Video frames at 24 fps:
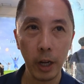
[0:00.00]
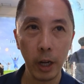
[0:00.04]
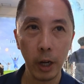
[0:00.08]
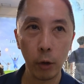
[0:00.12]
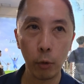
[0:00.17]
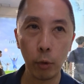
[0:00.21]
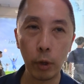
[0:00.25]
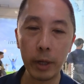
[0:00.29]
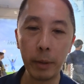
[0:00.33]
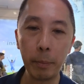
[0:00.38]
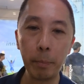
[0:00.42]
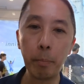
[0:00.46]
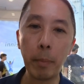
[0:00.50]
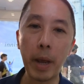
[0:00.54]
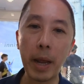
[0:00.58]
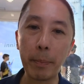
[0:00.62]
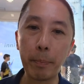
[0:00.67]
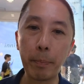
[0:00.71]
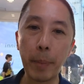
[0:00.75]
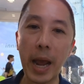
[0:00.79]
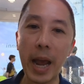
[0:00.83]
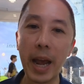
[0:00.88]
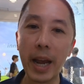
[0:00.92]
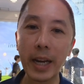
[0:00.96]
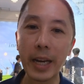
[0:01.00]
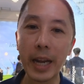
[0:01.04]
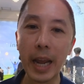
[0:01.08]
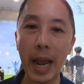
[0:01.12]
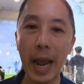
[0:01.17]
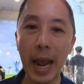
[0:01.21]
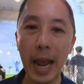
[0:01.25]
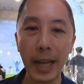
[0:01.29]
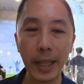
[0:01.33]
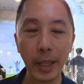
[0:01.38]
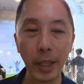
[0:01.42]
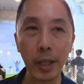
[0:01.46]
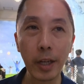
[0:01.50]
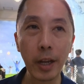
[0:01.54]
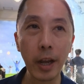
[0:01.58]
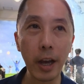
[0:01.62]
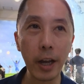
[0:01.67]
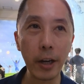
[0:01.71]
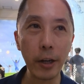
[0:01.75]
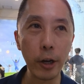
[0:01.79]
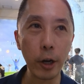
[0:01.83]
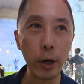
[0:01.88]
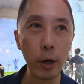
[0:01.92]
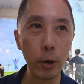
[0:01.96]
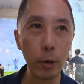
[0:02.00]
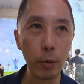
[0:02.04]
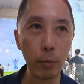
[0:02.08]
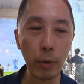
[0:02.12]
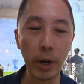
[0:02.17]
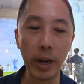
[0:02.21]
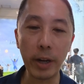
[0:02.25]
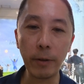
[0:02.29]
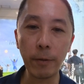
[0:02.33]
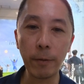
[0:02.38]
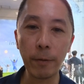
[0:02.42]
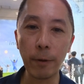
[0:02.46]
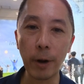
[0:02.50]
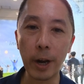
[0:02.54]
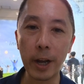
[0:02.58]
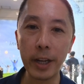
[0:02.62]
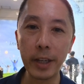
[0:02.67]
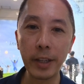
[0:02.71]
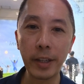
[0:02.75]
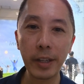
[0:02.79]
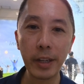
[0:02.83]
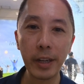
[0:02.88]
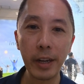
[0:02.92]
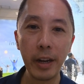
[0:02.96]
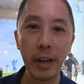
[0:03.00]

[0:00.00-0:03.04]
We met back at the condo right in front,